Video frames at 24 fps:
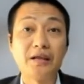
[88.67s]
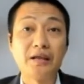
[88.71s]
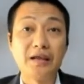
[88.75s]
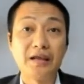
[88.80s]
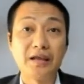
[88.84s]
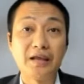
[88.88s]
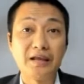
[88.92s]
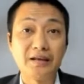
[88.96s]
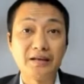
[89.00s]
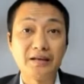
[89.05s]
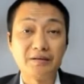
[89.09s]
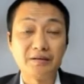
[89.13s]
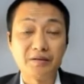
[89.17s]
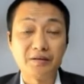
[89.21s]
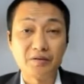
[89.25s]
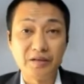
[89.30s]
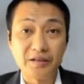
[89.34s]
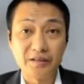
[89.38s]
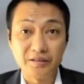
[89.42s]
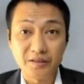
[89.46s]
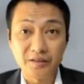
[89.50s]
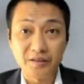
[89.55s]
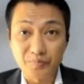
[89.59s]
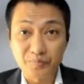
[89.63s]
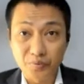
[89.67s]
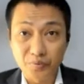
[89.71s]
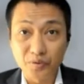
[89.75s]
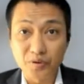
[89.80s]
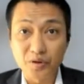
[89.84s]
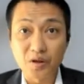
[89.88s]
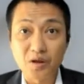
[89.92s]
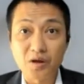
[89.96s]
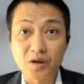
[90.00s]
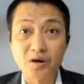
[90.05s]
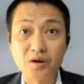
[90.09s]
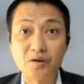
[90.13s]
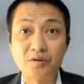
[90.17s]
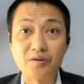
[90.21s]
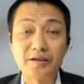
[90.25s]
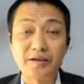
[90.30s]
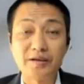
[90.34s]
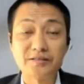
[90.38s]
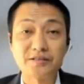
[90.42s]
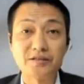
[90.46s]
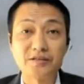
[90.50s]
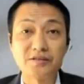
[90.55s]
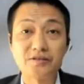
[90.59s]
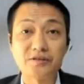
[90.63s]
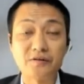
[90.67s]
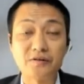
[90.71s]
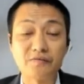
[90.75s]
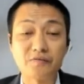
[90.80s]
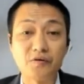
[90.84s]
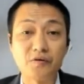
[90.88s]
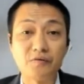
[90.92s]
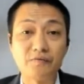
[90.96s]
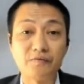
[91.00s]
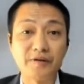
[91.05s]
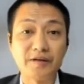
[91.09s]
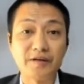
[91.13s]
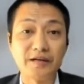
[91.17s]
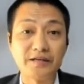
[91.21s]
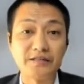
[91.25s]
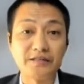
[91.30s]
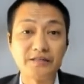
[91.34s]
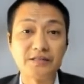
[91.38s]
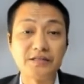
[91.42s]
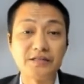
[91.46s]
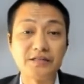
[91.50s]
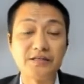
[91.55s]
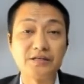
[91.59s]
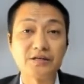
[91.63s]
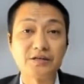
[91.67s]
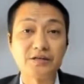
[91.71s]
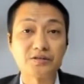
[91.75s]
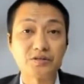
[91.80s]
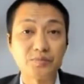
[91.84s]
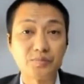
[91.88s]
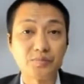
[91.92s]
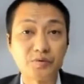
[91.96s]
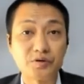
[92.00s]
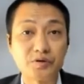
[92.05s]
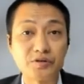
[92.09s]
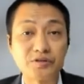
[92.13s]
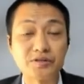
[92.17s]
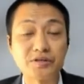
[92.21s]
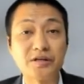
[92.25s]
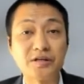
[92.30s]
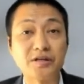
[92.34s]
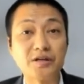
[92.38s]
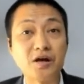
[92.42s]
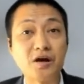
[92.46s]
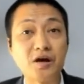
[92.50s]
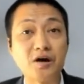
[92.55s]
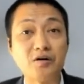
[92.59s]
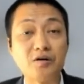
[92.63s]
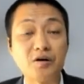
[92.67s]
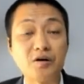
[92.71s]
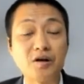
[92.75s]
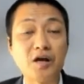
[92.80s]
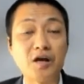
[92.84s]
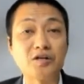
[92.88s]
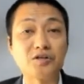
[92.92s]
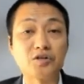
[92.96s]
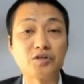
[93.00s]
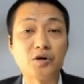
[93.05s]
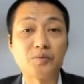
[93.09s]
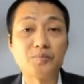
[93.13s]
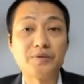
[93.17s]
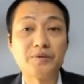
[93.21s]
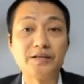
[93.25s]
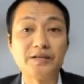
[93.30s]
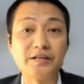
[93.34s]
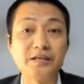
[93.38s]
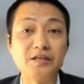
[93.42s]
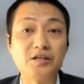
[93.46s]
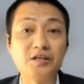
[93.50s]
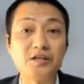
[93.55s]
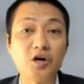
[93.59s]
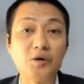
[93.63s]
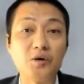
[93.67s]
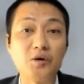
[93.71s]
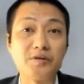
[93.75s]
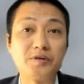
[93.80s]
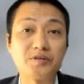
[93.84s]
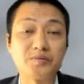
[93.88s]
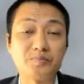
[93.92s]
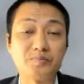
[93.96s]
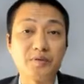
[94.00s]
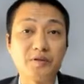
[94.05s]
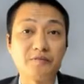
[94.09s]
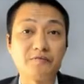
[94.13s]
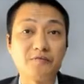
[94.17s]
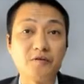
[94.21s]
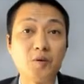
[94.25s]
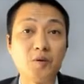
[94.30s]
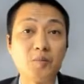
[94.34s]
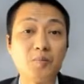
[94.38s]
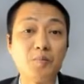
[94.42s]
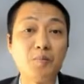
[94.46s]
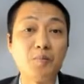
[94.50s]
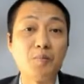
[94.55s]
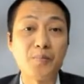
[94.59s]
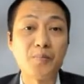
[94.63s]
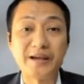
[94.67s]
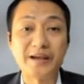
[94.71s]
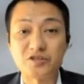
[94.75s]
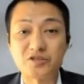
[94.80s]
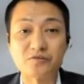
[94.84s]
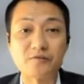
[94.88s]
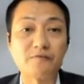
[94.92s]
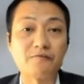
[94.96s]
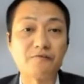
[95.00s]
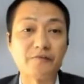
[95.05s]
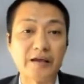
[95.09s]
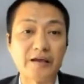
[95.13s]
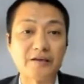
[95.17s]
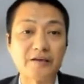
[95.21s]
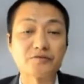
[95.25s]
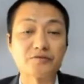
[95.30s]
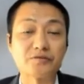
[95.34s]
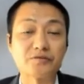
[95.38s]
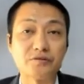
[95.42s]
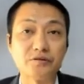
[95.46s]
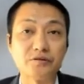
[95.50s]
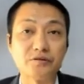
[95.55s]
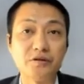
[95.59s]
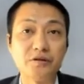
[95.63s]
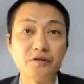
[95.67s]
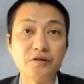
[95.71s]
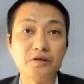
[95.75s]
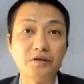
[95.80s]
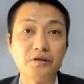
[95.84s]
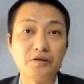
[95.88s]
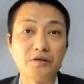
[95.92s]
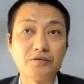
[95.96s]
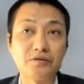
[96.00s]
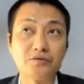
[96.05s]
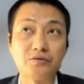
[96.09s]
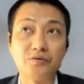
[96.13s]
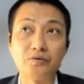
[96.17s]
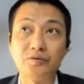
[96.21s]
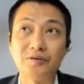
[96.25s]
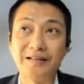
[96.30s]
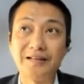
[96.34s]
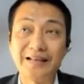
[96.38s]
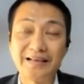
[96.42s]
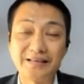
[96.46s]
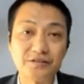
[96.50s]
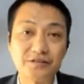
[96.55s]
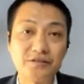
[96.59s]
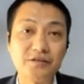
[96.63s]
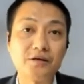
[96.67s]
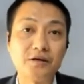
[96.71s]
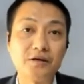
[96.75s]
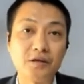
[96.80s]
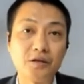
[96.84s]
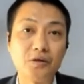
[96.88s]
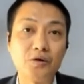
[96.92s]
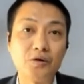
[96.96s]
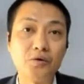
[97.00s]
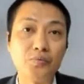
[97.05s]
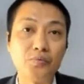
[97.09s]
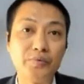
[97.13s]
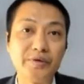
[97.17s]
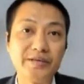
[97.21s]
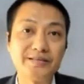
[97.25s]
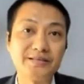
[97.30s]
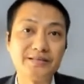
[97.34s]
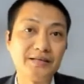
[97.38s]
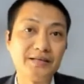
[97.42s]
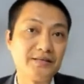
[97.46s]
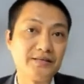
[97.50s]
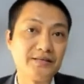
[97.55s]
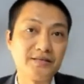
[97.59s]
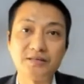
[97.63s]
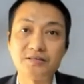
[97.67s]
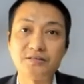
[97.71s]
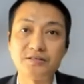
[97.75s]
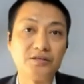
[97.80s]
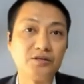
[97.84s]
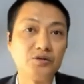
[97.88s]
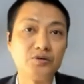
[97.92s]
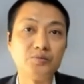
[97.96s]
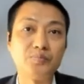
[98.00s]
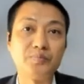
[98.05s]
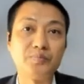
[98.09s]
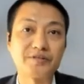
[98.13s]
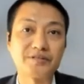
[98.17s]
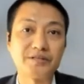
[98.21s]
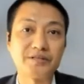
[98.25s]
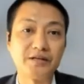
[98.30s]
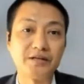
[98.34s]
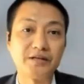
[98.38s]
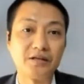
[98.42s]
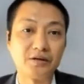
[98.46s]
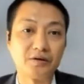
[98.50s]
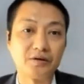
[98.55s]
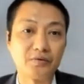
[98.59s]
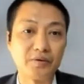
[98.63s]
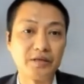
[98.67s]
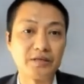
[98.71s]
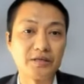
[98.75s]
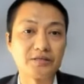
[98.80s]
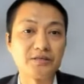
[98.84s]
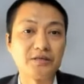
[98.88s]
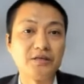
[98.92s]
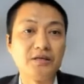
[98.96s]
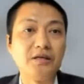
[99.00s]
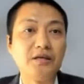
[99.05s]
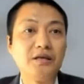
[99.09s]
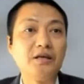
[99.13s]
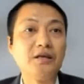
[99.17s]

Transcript: And in the prolonged extension of COVID-19, customers are now adopting e-commerce platform much faster. So last year alone, we see 62% increase.